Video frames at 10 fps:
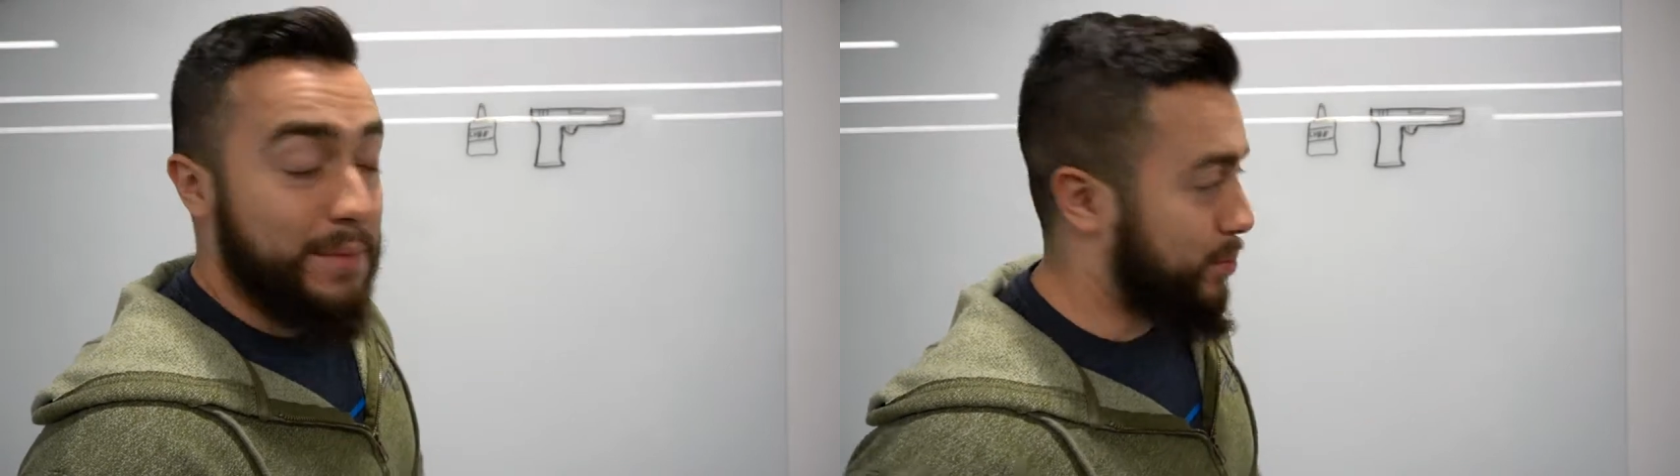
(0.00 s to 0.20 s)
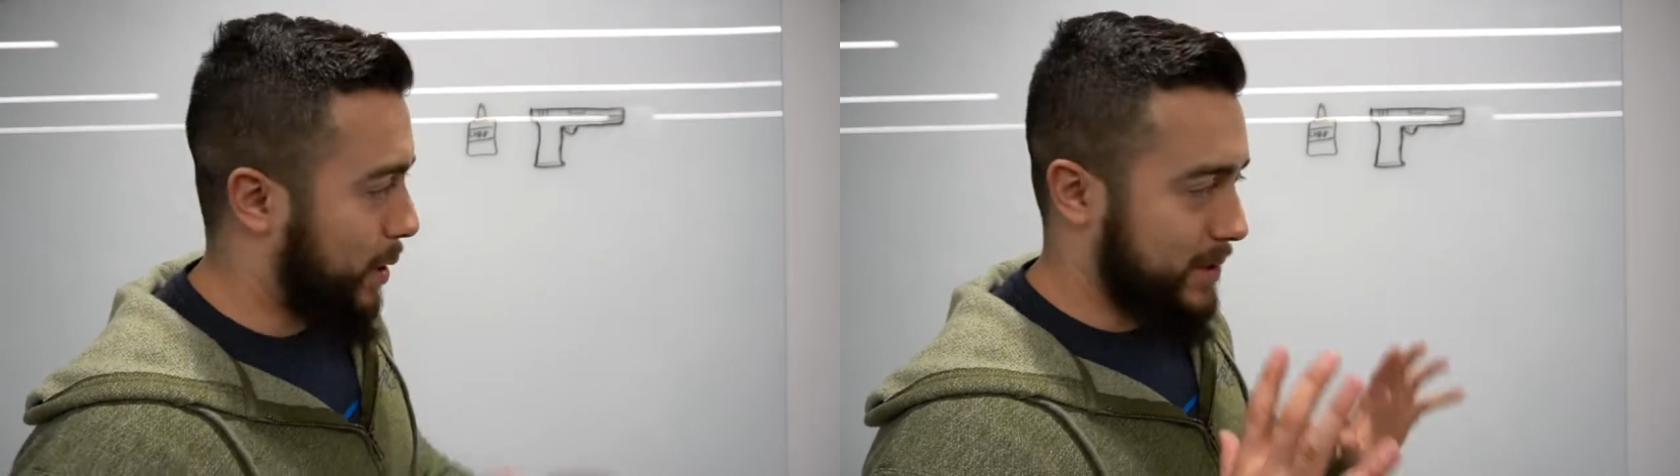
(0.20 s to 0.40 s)

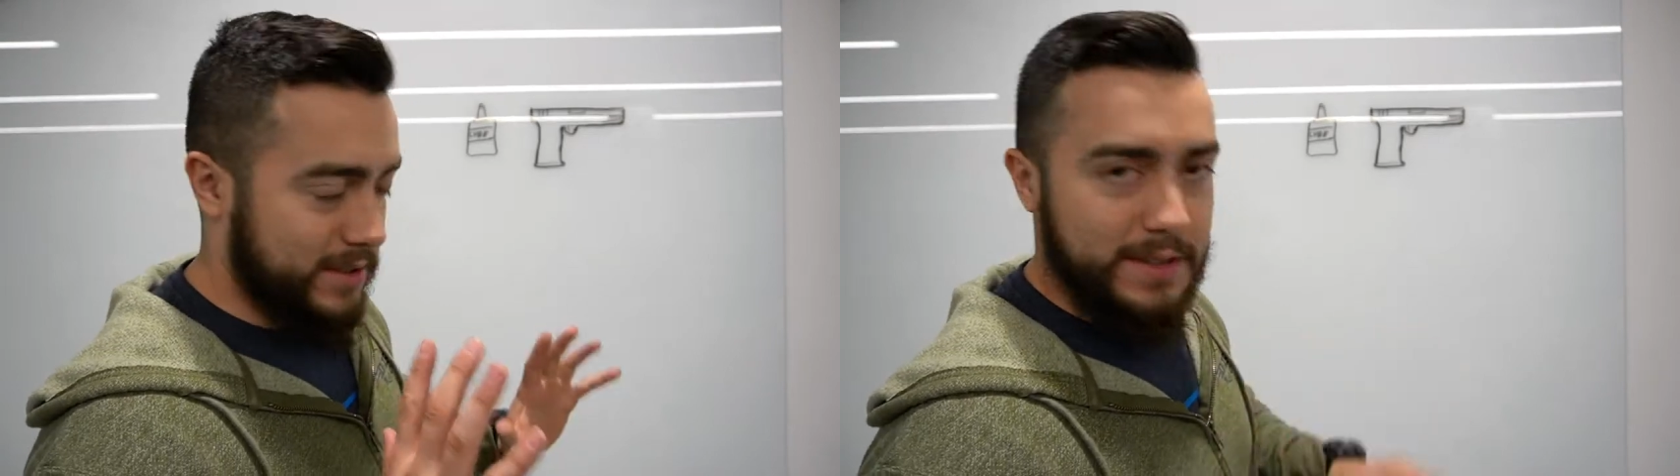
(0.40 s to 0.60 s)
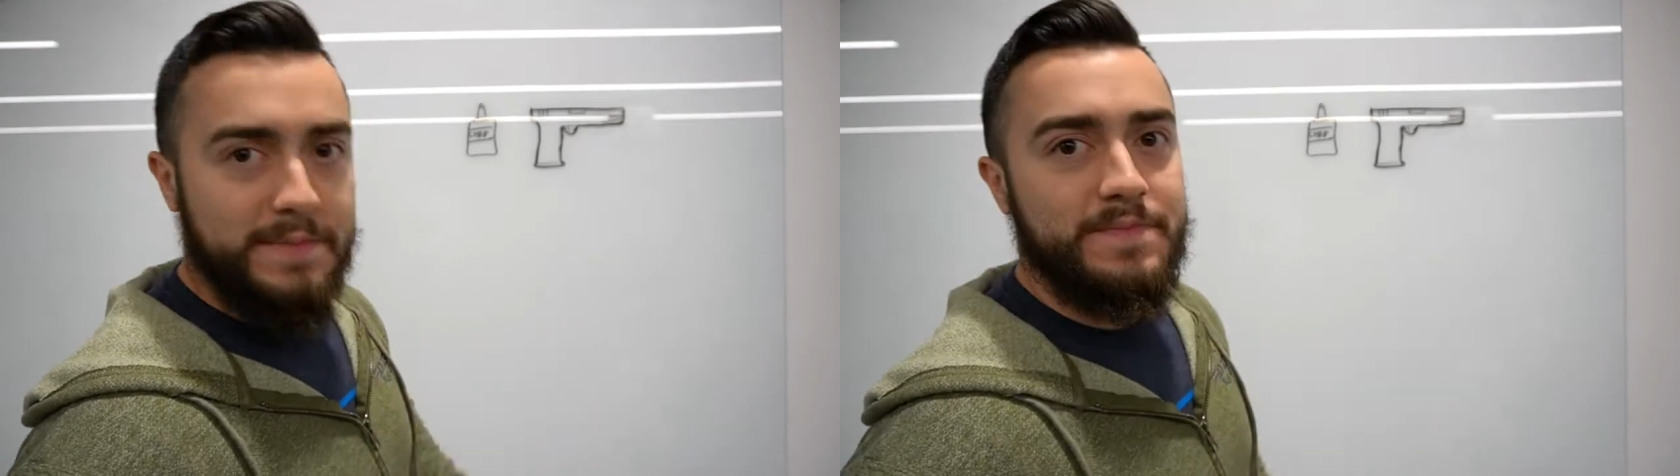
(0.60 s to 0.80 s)

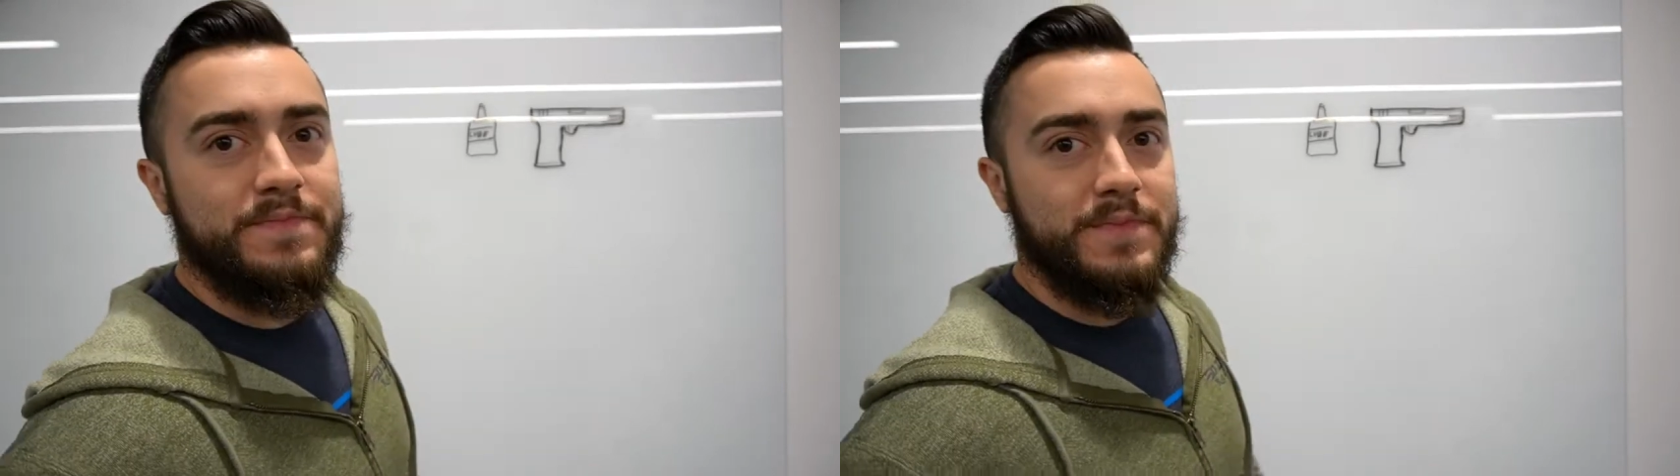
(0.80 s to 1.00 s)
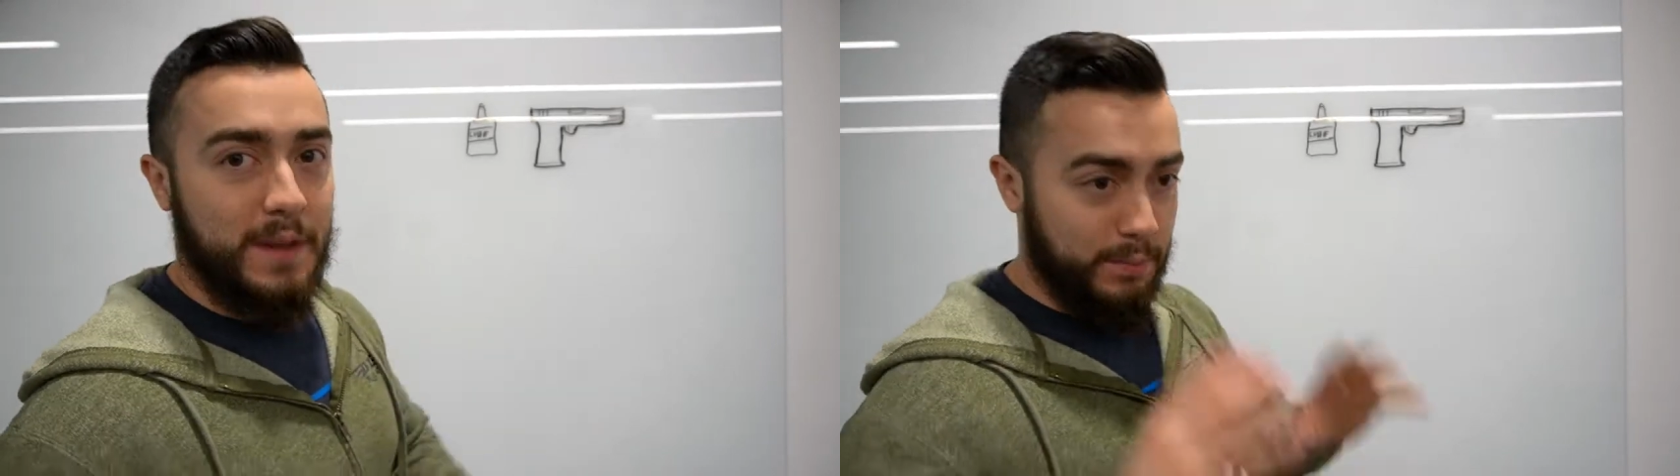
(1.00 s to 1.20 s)
Promise.
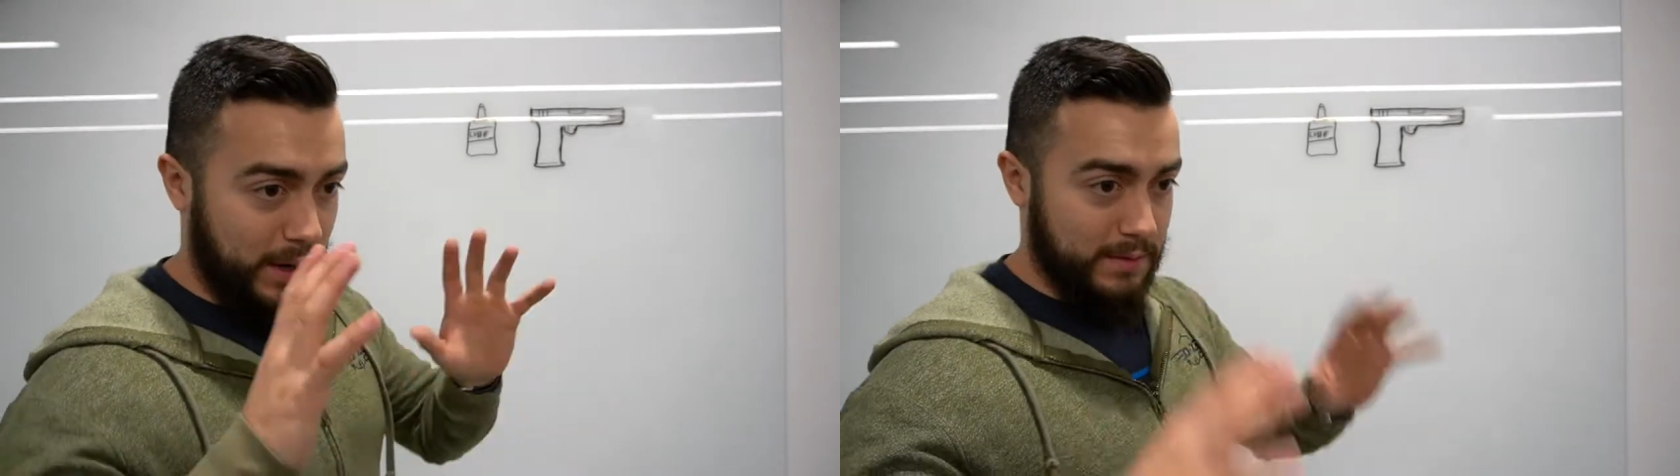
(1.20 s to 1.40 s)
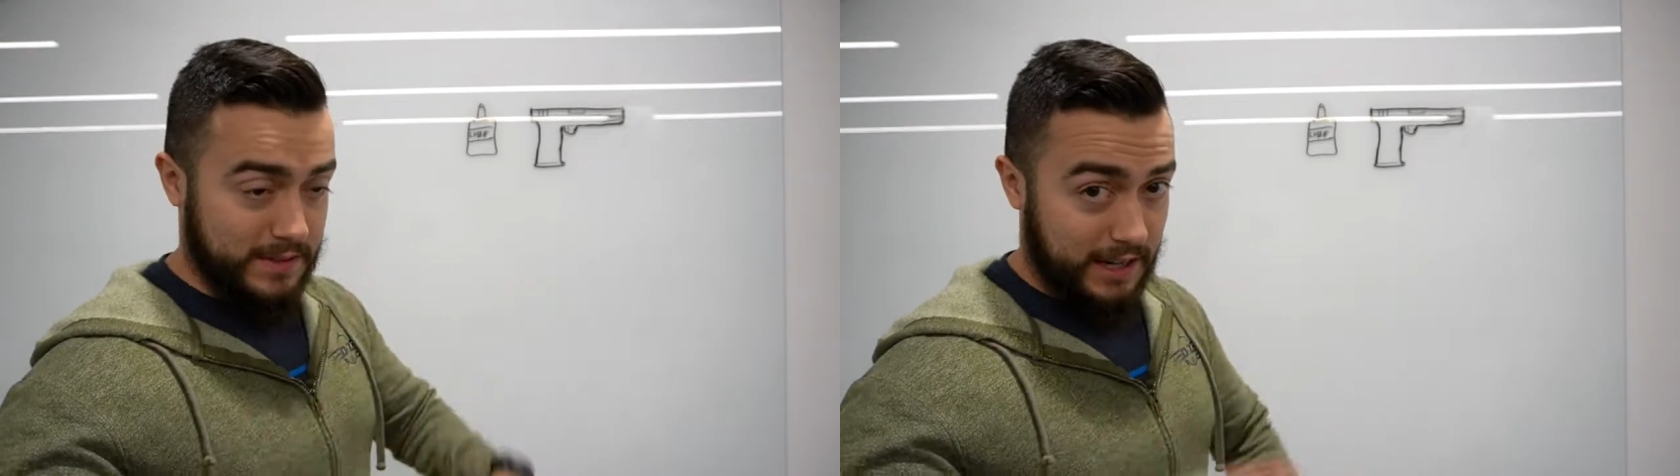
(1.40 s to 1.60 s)

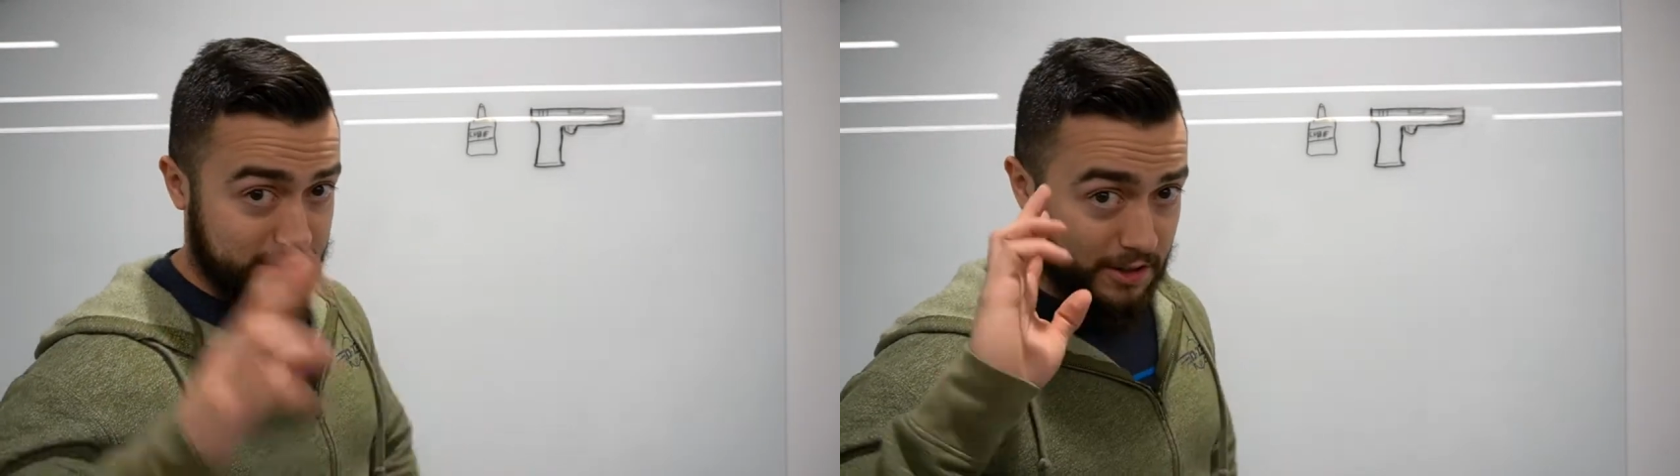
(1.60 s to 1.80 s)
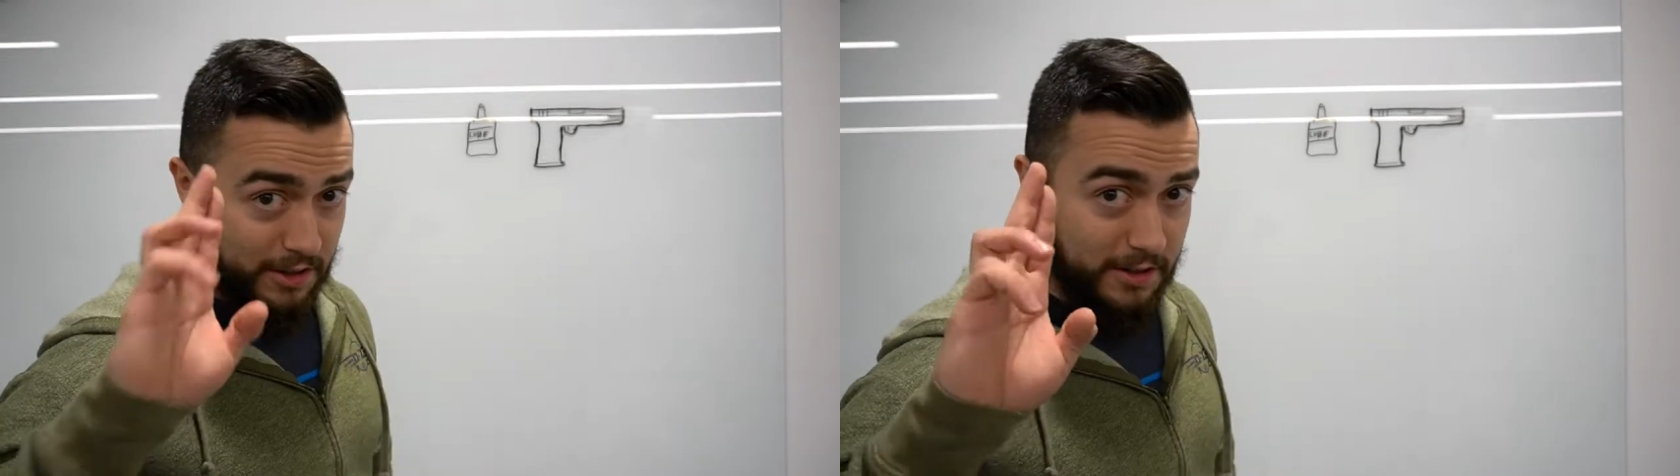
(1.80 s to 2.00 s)

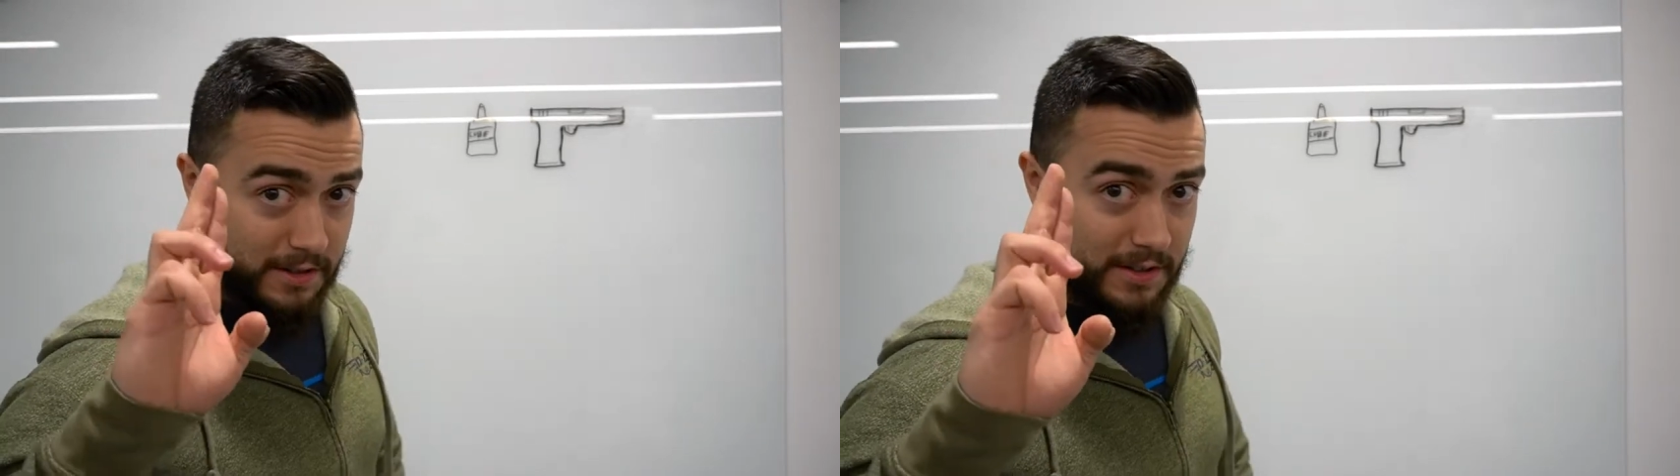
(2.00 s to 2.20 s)
Scout's honor.